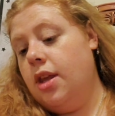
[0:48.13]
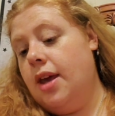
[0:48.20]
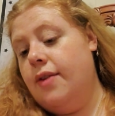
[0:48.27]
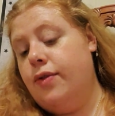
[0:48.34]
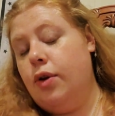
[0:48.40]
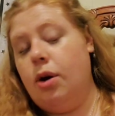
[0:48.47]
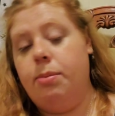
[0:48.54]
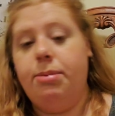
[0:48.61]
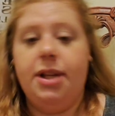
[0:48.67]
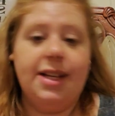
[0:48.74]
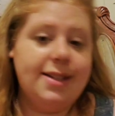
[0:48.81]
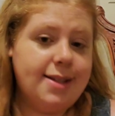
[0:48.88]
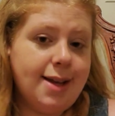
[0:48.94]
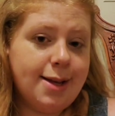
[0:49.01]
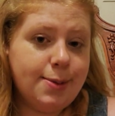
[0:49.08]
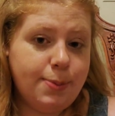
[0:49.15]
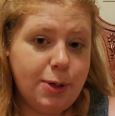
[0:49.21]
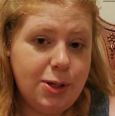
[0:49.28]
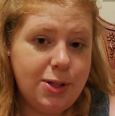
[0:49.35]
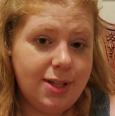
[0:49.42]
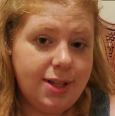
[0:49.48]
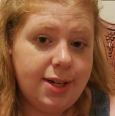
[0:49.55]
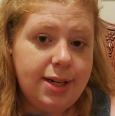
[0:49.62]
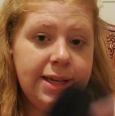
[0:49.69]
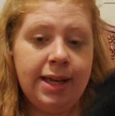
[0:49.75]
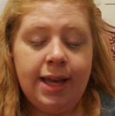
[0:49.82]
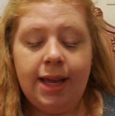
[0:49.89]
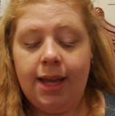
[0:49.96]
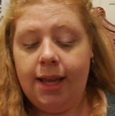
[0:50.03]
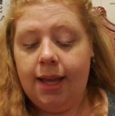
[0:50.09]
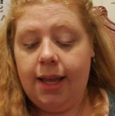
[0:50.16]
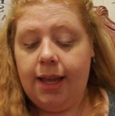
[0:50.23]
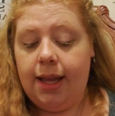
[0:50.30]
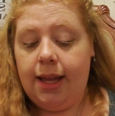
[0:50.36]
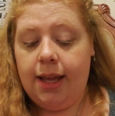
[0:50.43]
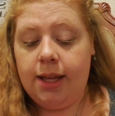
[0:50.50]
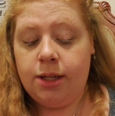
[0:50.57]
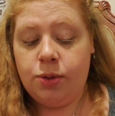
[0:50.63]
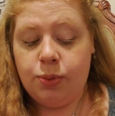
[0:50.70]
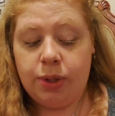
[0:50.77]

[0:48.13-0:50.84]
If you're a plus size person and